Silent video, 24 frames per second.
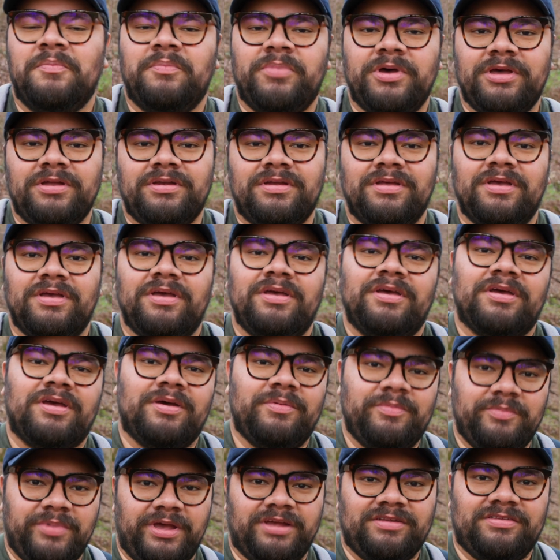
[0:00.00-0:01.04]
But
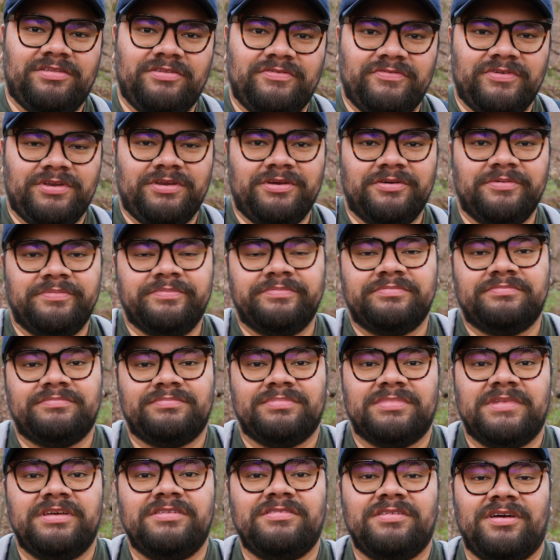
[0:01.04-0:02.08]
coming back to the video,
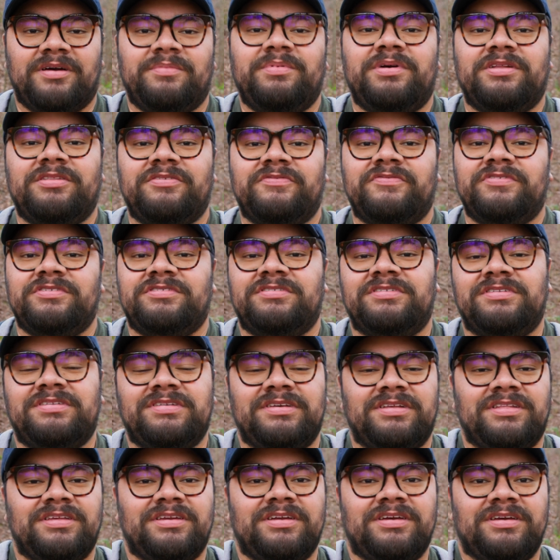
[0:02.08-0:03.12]
let's talk about the
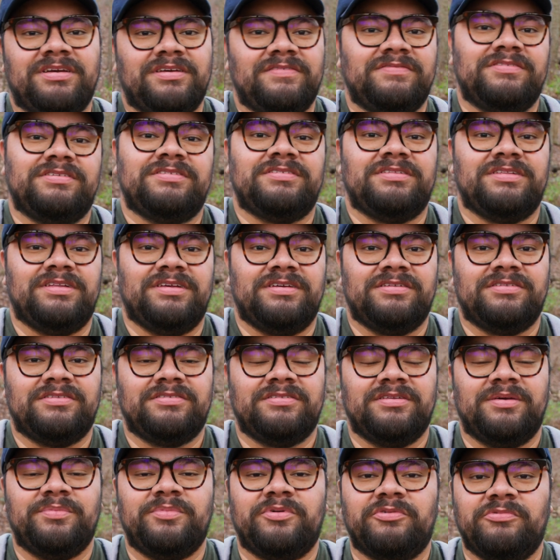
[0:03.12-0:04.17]
versatility of this lens.
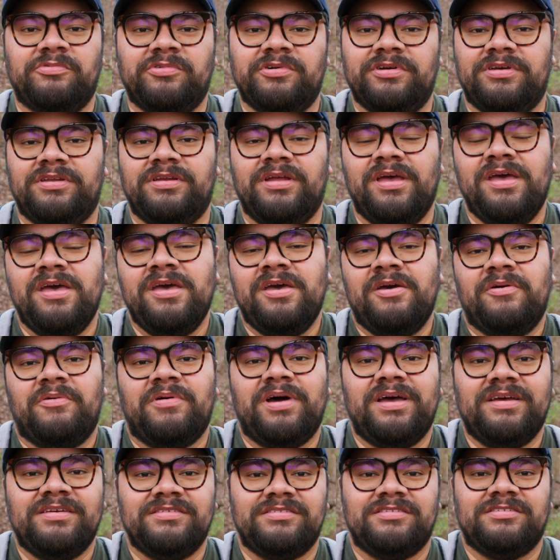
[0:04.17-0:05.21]
Number one,
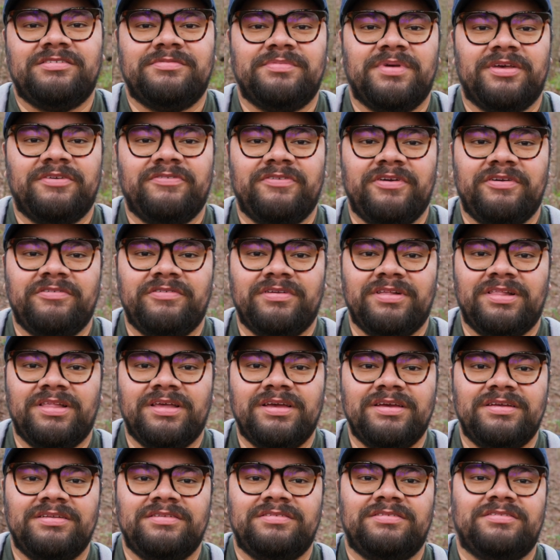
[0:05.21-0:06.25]
why is this my favorite
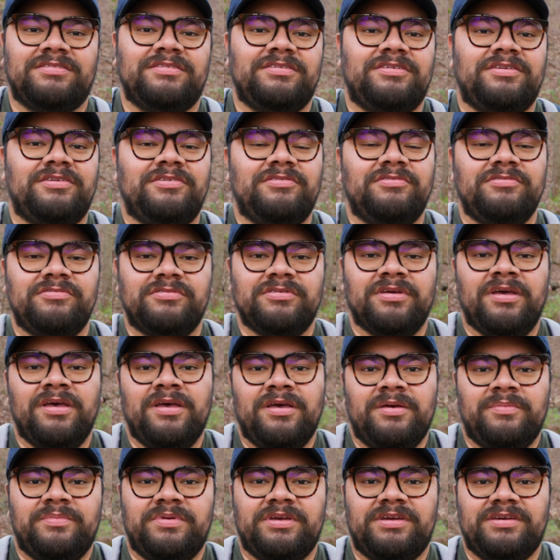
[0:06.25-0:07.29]
lens to use?
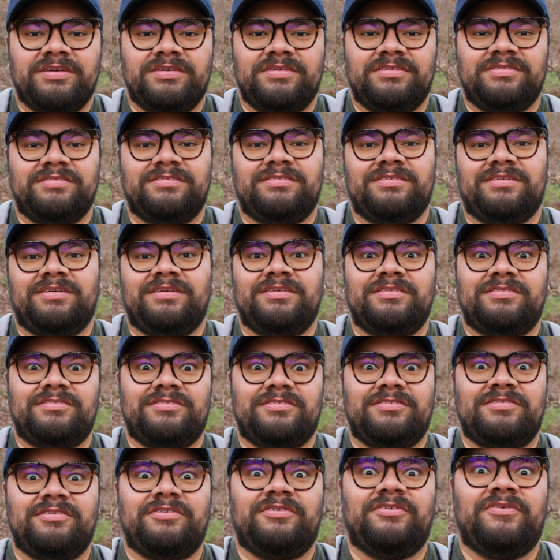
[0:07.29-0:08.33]
Because it's
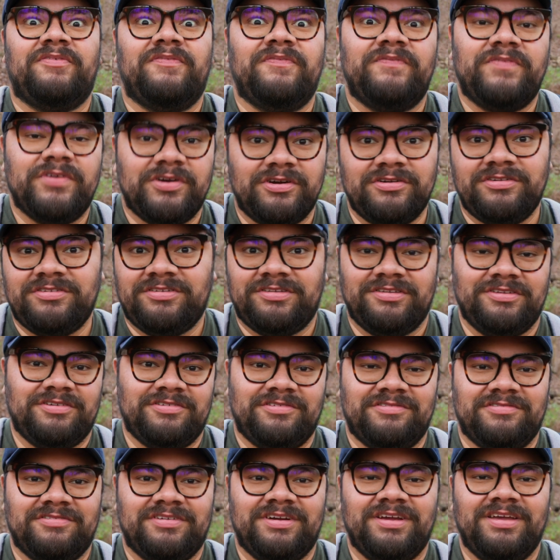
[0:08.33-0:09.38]
so
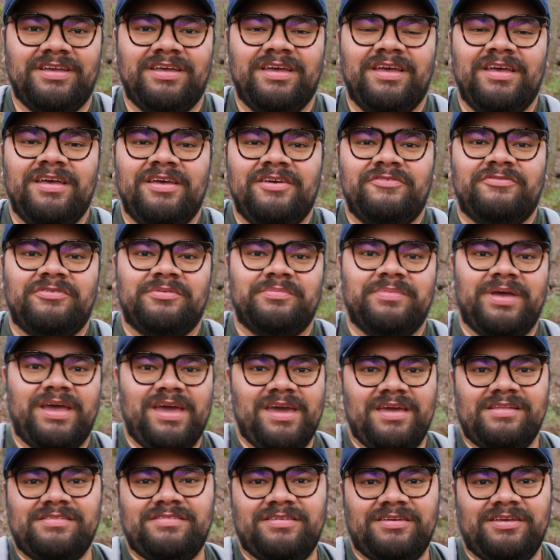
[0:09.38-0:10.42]
versatile, right? From
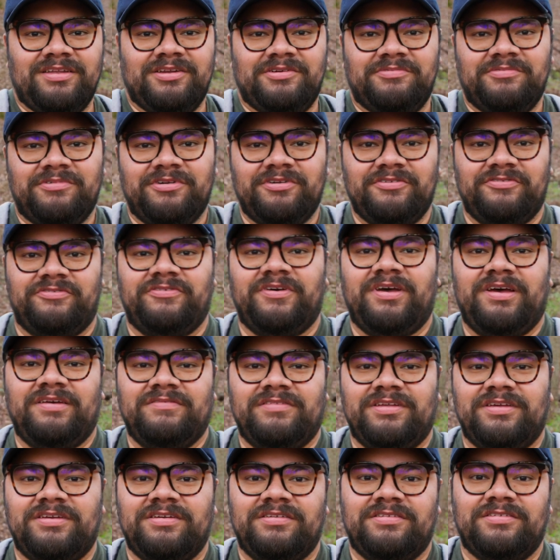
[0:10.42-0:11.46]
18 to 105,
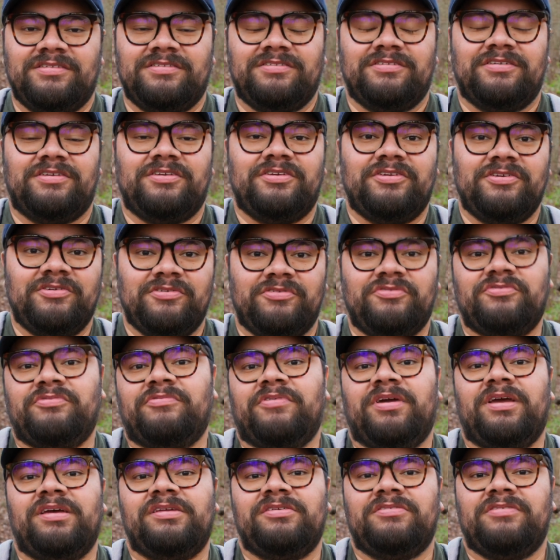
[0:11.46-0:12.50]
that is such a huge
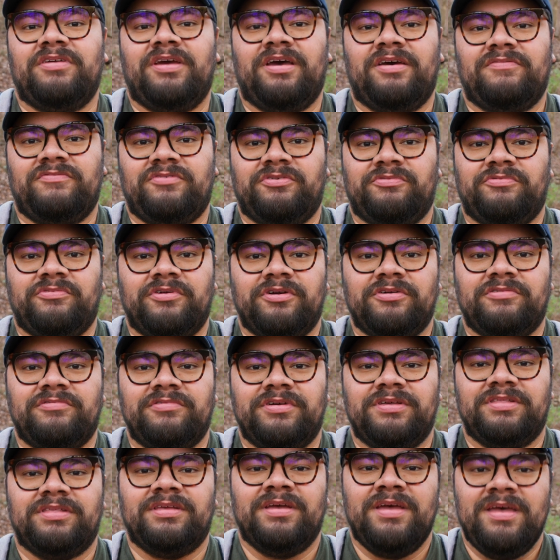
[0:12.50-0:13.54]
range you have to work
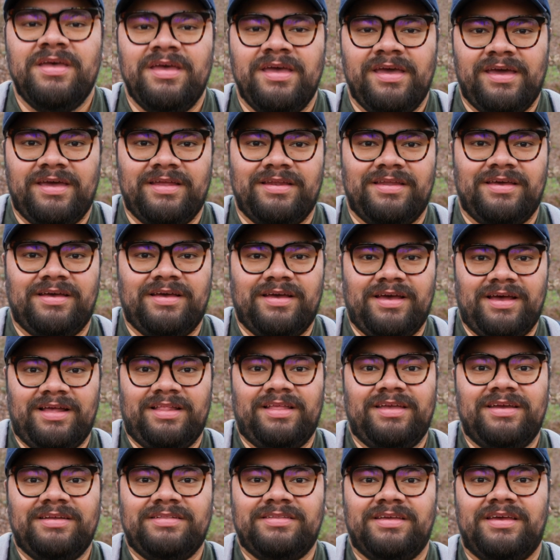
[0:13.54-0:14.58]
with. And I
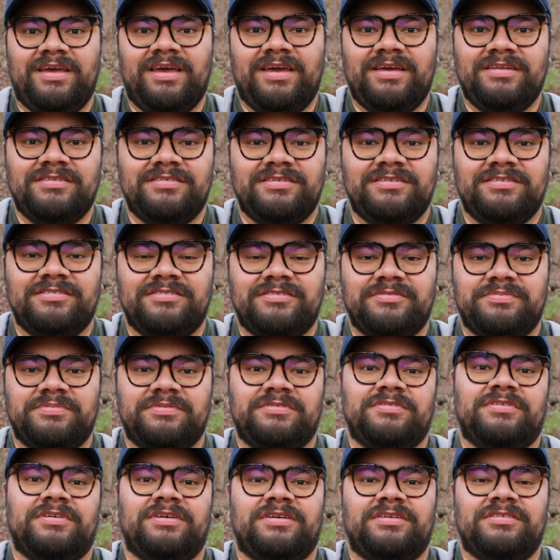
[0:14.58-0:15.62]
like the 18
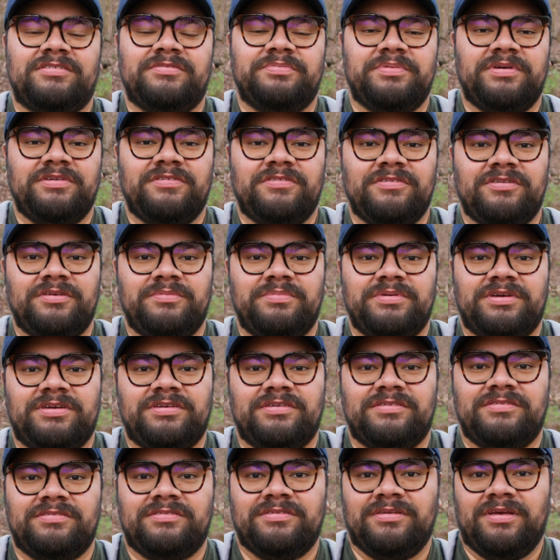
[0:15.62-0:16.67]
especially
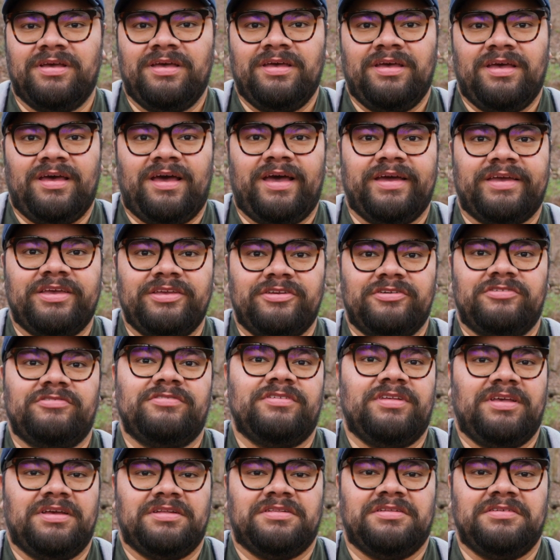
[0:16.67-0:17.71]
because I can use
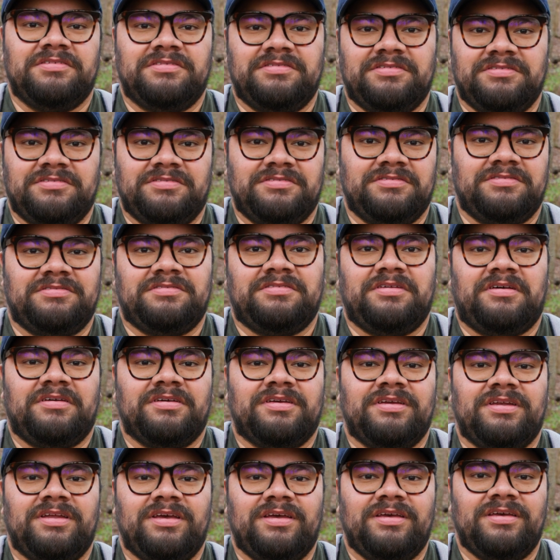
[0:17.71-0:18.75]
it like this. This is
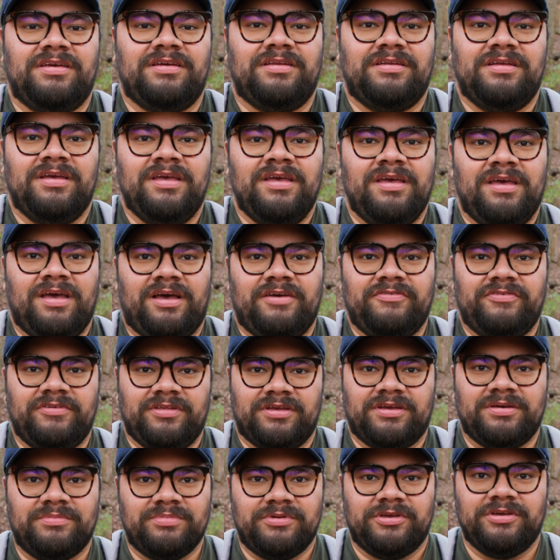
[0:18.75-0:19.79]
talking head. I feel
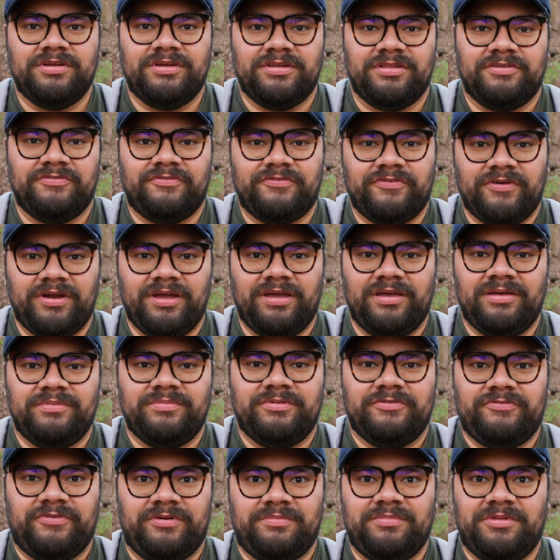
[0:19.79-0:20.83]
like I'm good in the frame.
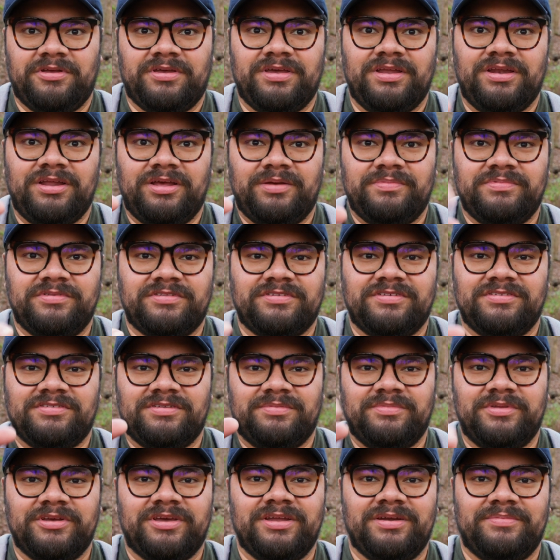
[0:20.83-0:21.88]
If I'm looking up, it's because
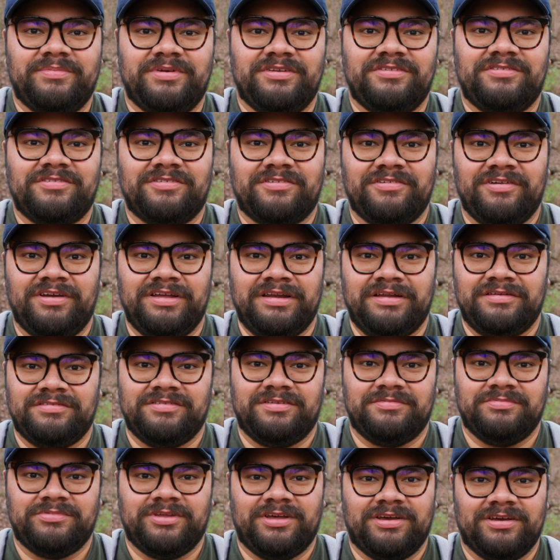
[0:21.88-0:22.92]
I'm looking at my screen as
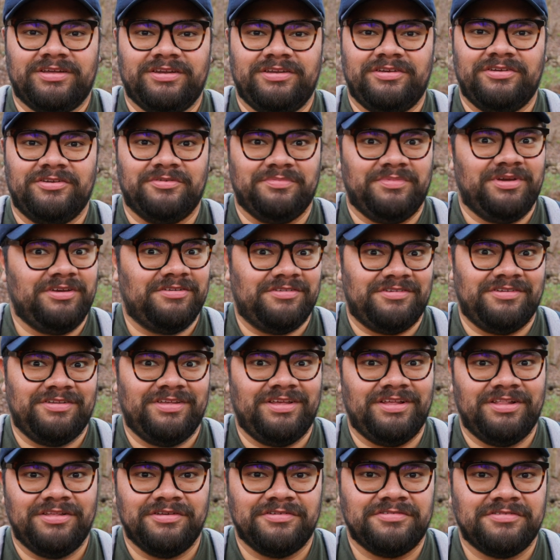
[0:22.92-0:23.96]
I'm talking to you to make sure that
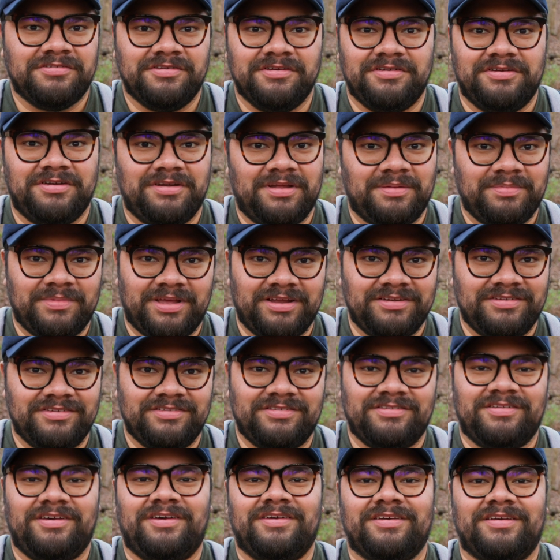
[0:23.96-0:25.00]
it looks good and I'm not
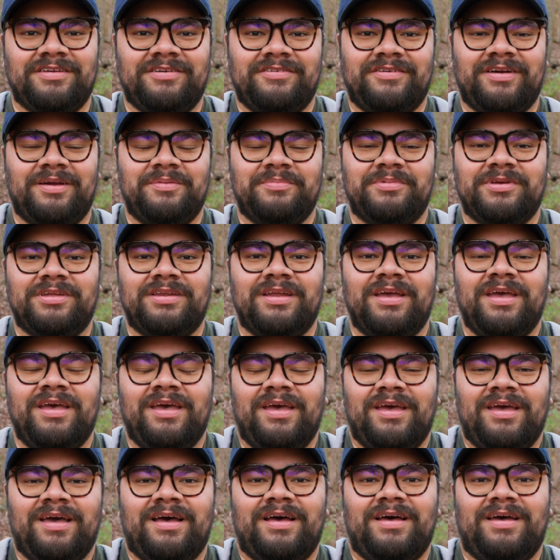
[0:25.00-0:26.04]
just talking, right? But
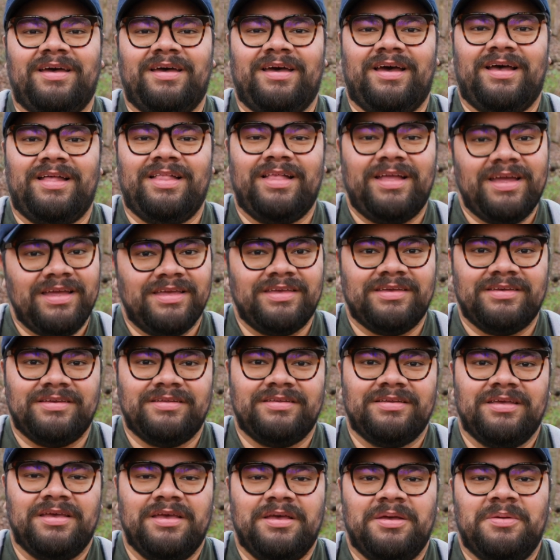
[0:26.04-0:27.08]
I like
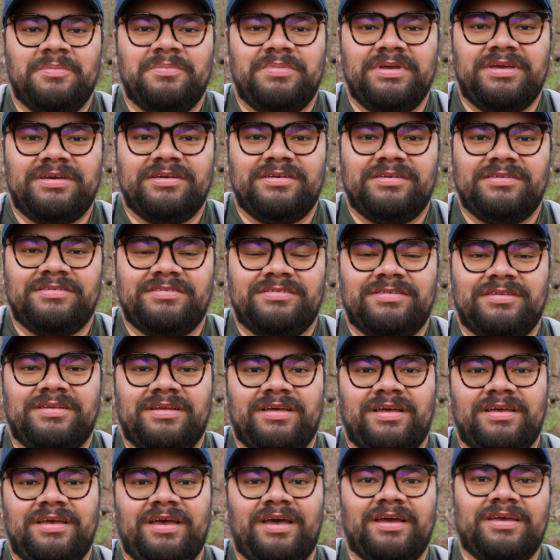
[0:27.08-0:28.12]
it because
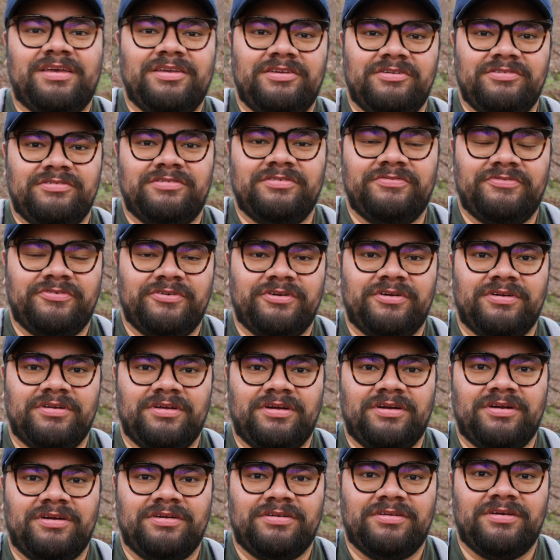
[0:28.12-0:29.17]
I can use it
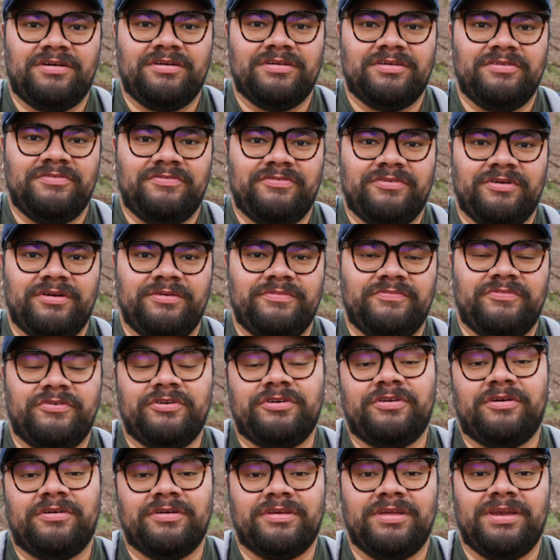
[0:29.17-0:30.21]
for talking frame, for
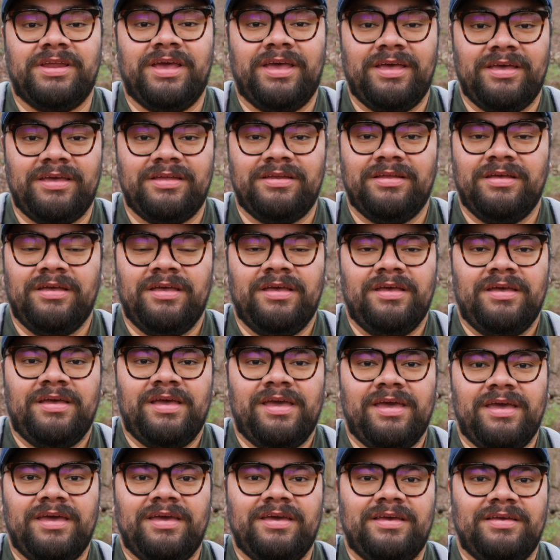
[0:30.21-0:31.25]
talking head,
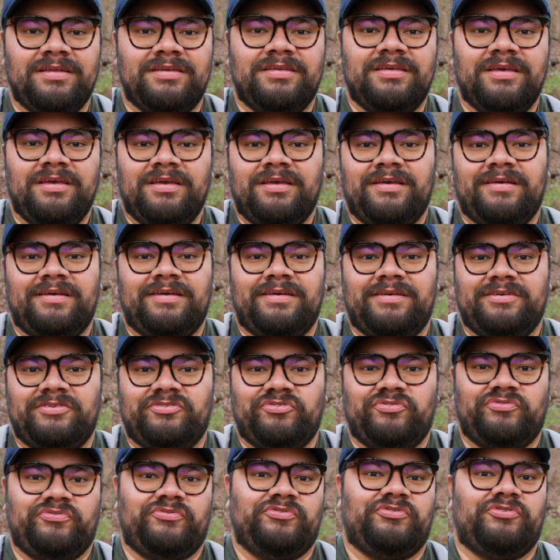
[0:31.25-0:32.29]
and
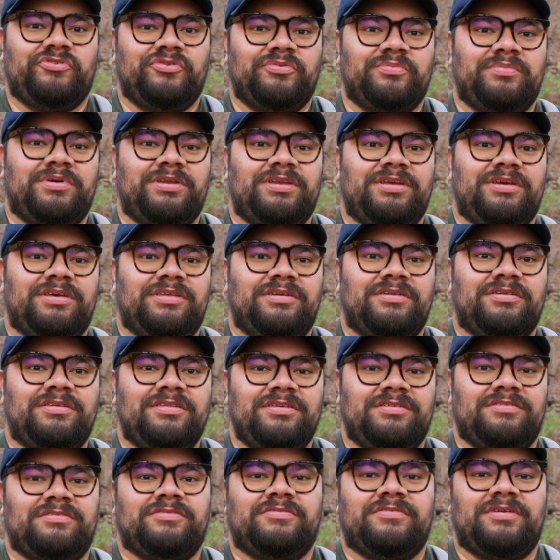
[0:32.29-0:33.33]
for so many other
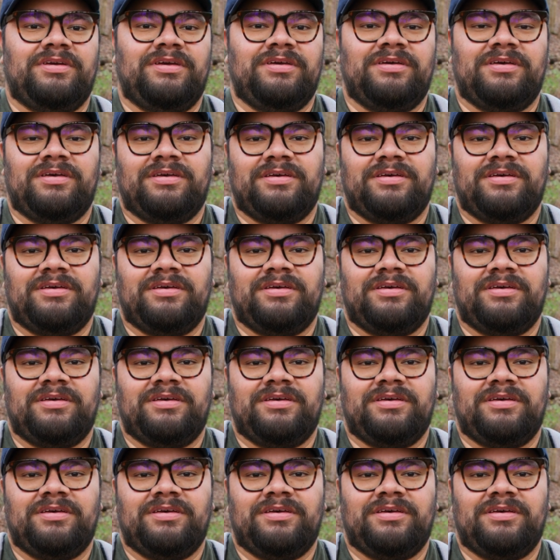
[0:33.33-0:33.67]
things, right?